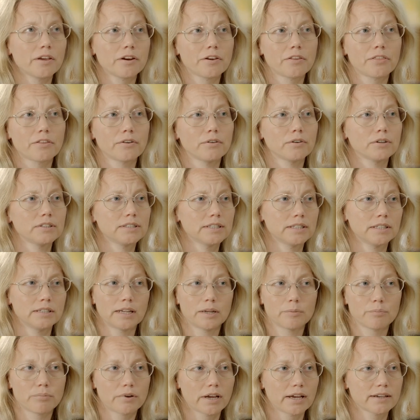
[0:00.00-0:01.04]
their thought and,
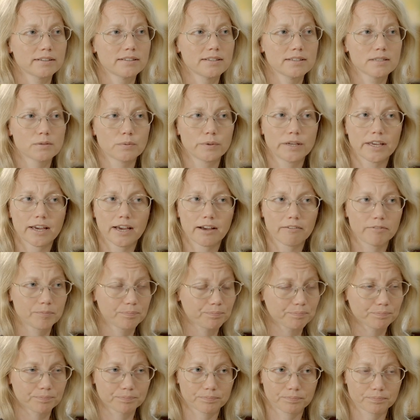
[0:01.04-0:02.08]
and practice, we have
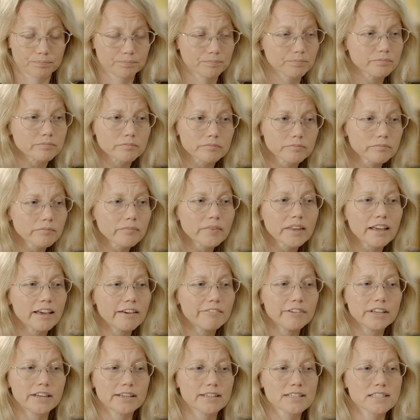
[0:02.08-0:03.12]

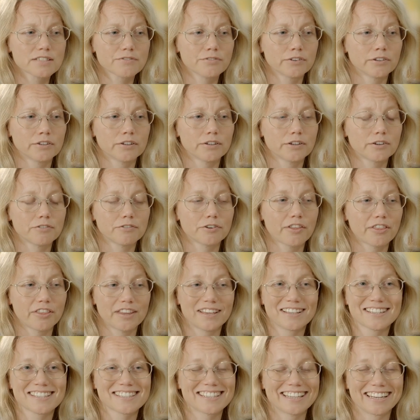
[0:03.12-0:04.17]
evidence for for
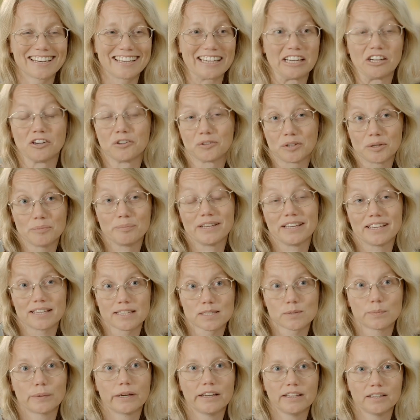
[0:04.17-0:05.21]
things that can only be
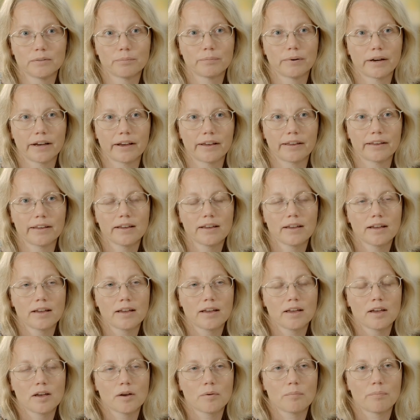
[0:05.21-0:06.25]
explained by
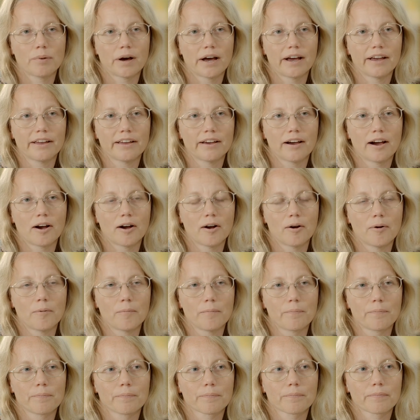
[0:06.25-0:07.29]
by
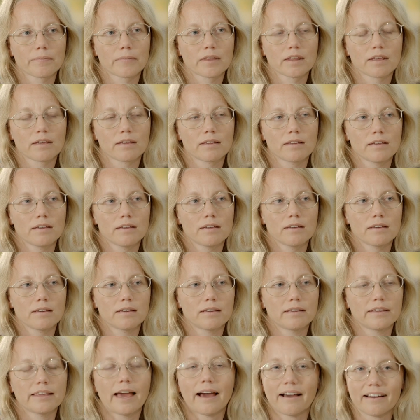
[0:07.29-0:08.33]
um,
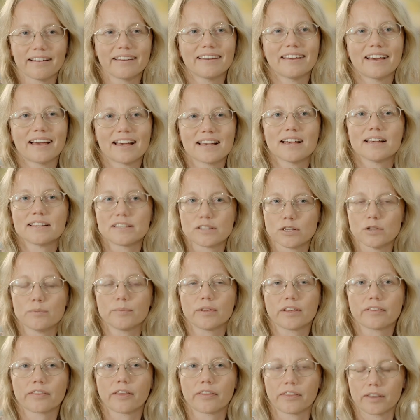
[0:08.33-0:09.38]
yeah,
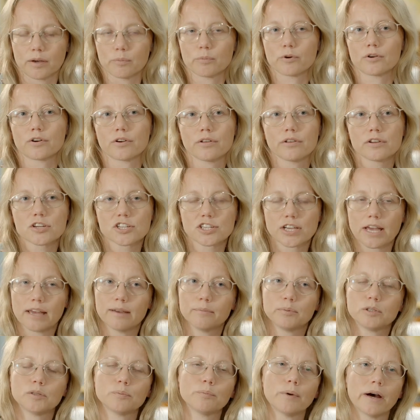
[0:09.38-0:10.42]
assuming that they were
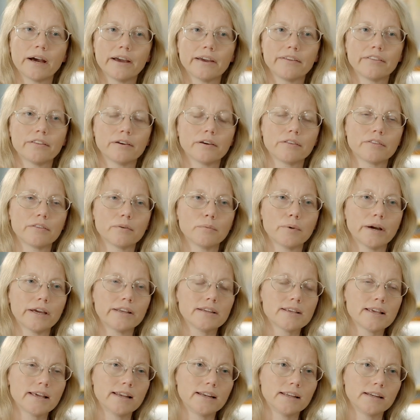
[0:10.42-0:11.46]
shaped by the, the
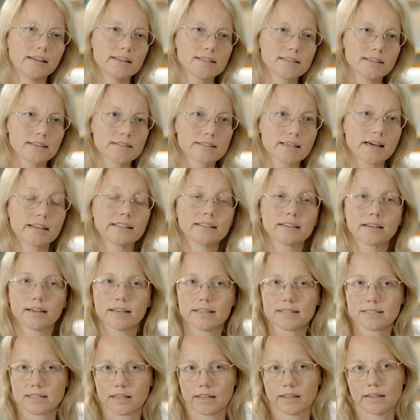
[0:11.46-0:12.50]
wider Hellenistic
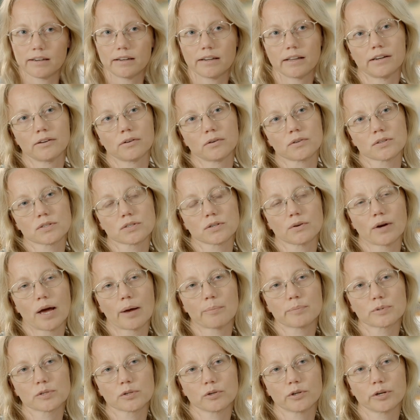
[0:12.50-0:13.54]
zeitgeist and, and also
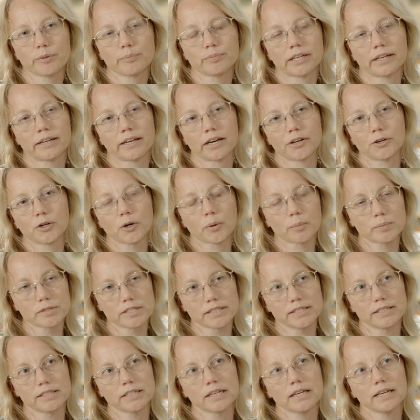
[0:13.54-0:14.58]
absorbed and
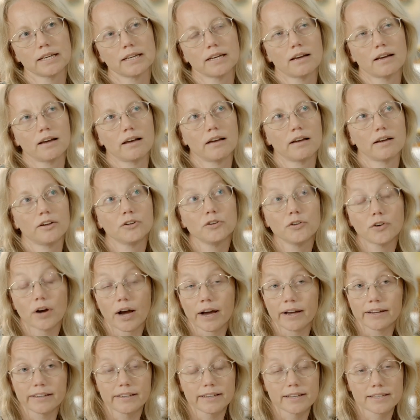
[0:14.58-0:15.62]
adopted uh, new
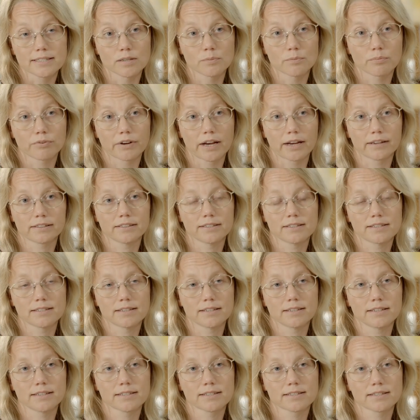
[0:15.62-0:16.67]
ideas and
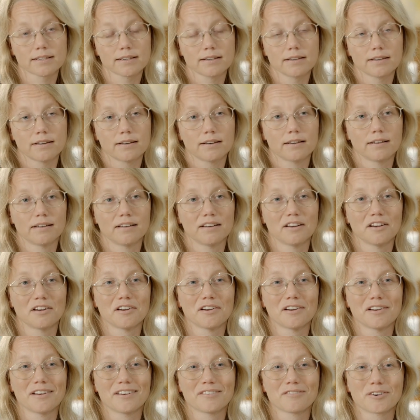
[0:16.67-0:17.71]
practices
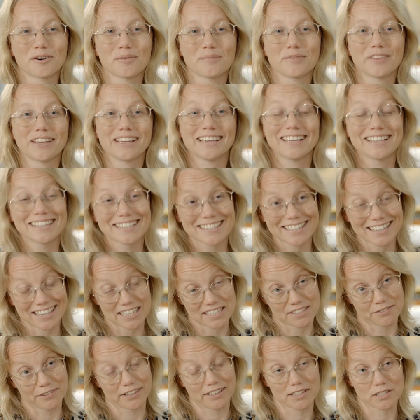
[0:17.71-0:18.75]
uh, from the East
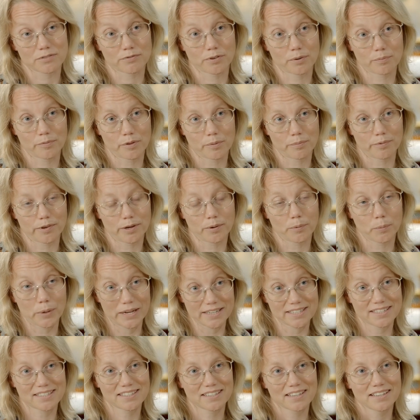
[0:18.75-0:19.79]
as well as from the
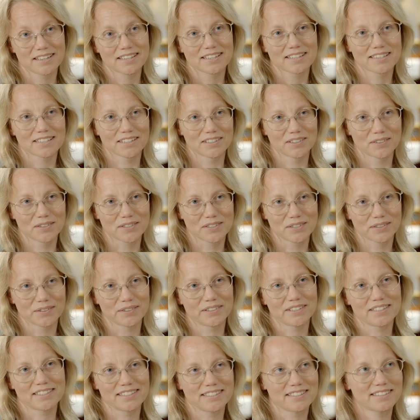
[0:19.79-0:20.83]
West. So, so
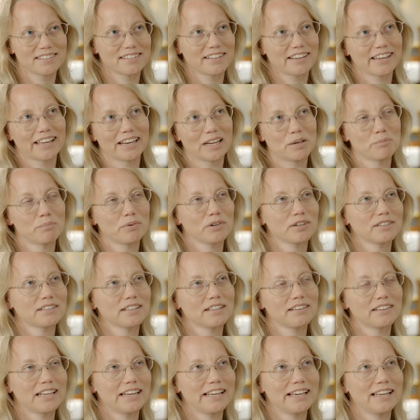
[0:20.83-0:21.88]
this is again
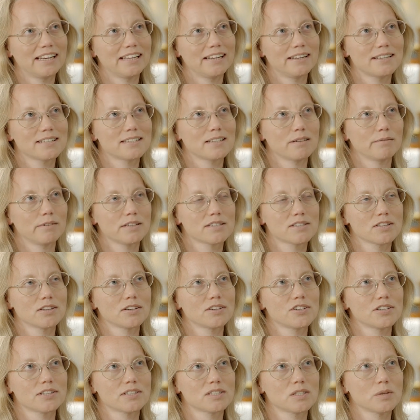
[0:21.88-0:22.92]
important that Hellenism, it's
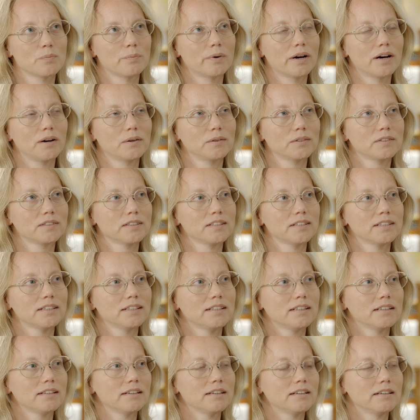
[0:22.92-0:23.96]
not just about
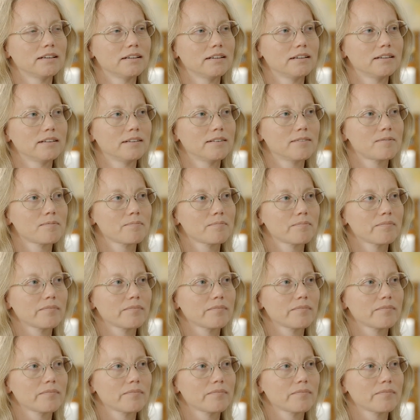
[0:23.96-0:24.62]
uh,